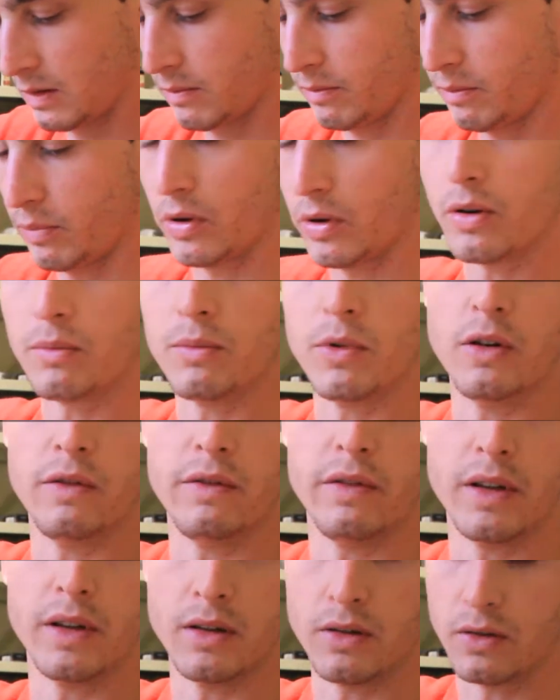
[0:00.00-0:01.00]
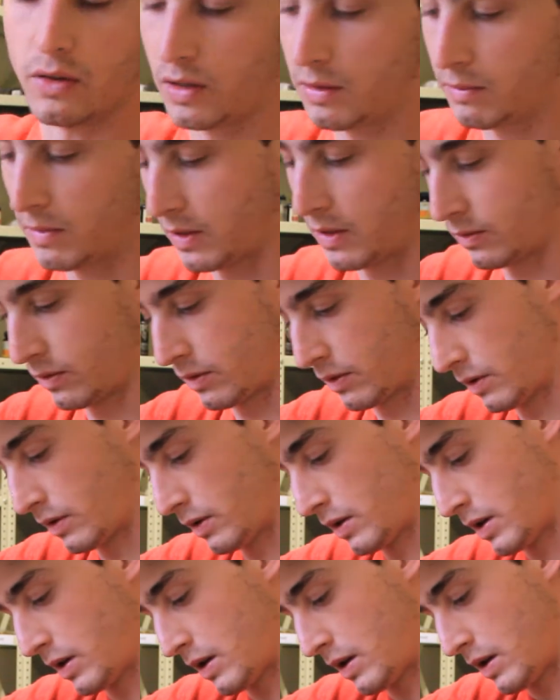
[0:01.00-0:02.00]
bottom of the Unimount
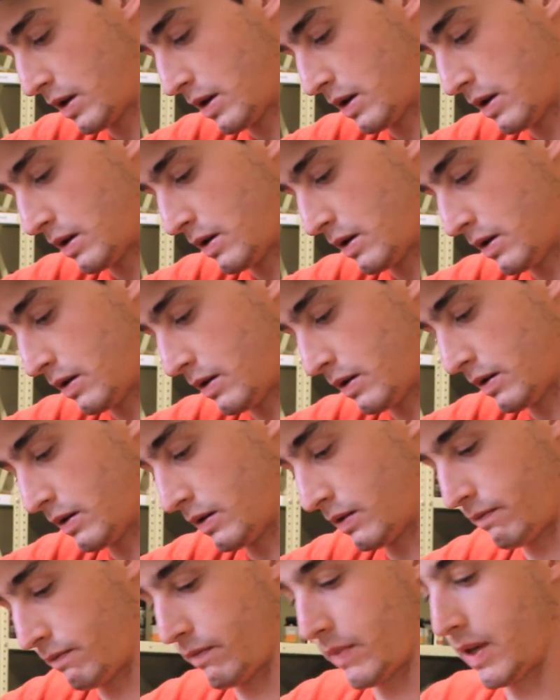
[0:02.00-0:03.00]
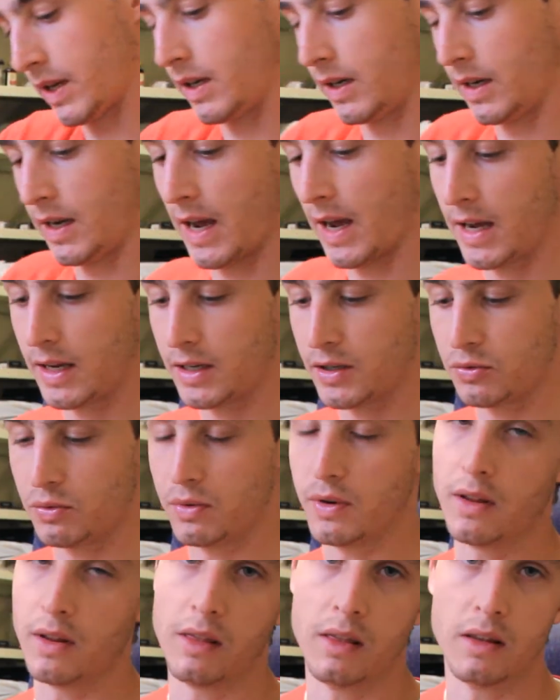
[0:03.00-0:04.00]
engage
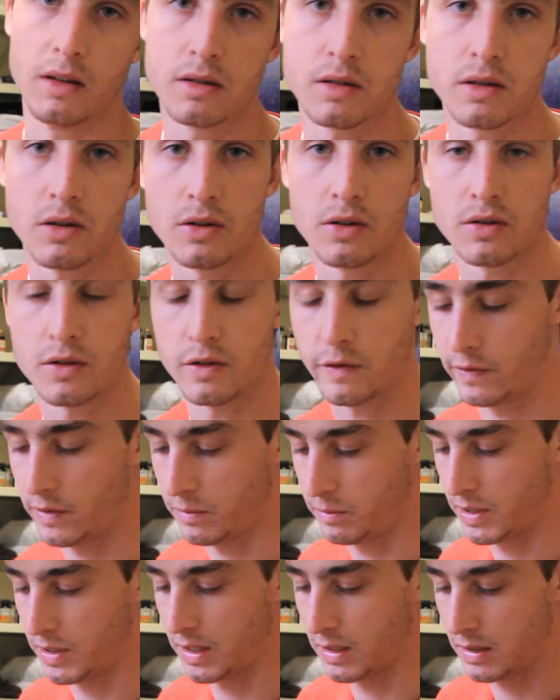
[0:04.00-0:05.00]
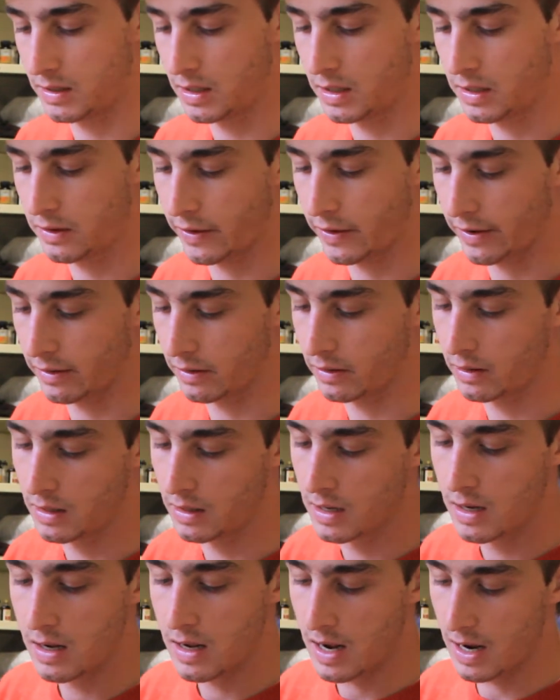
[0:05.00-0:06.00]
with the slots of the Picatinny rail,
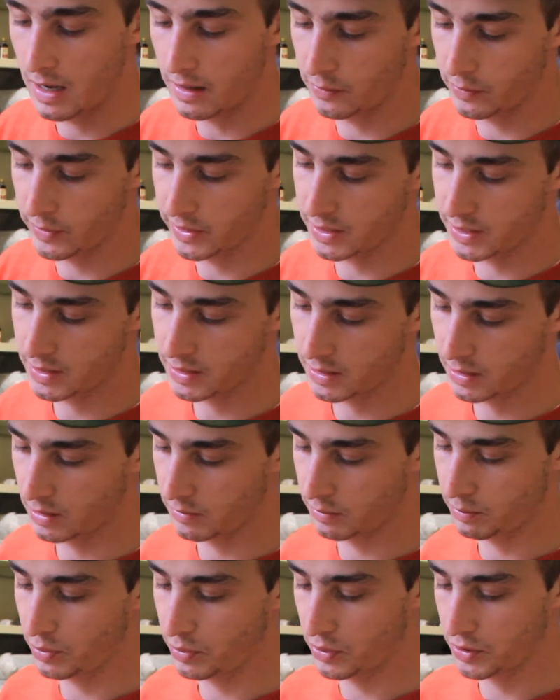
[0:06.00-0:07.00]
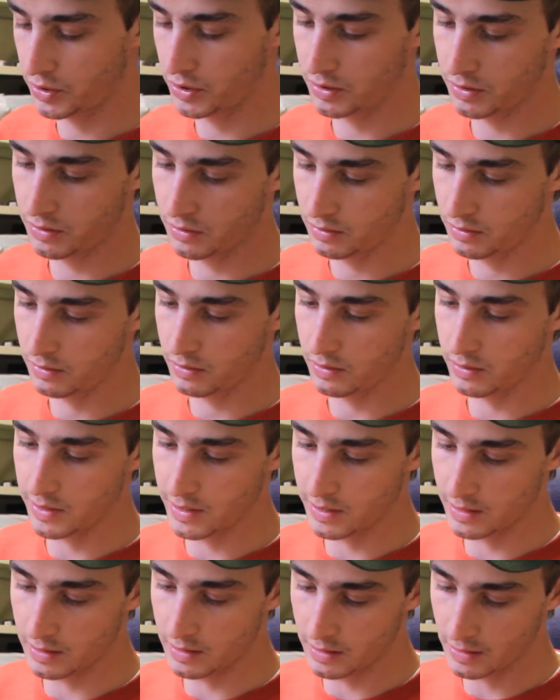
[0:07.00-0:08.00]
and then we're just going to push
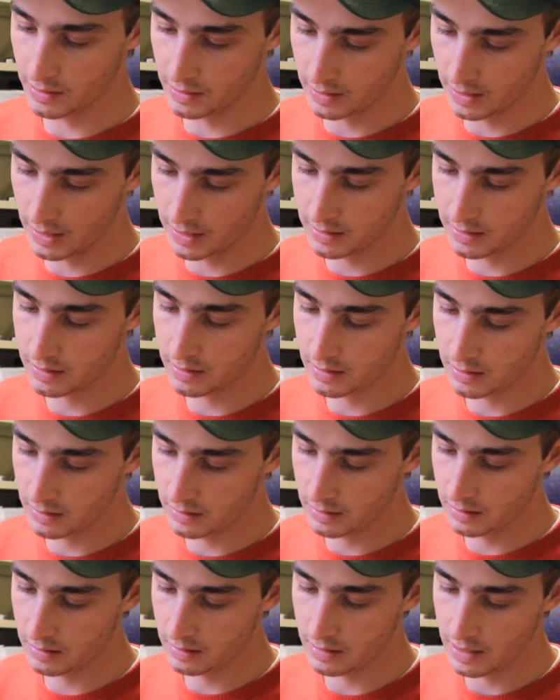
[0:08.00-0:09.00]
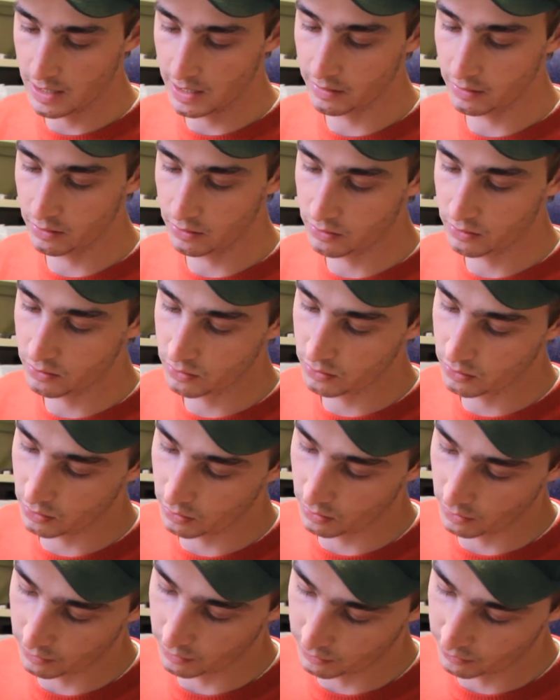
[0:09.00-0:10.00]
it against it and to
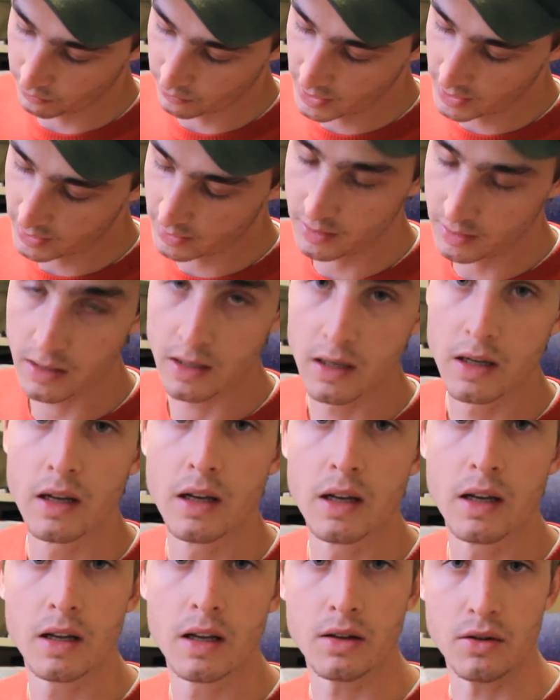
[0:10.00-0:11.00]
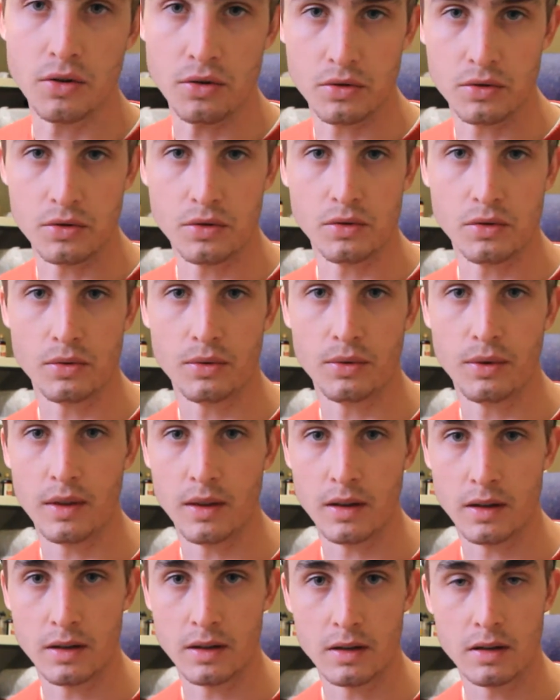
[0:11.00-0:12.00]
the front due to
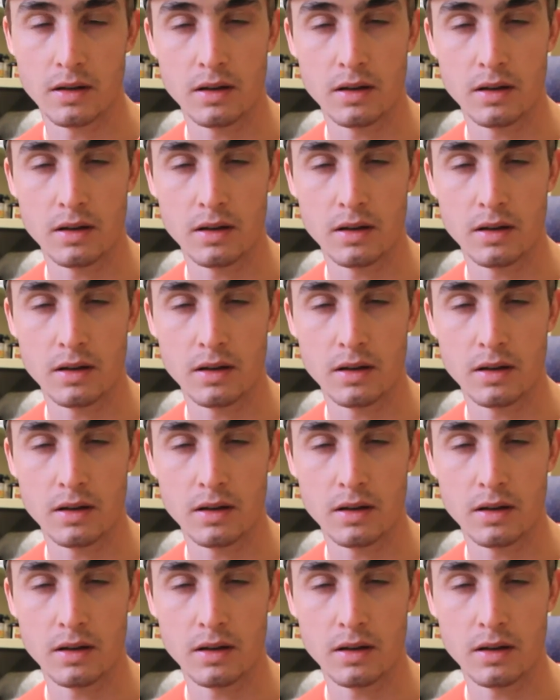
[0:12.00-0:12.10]
the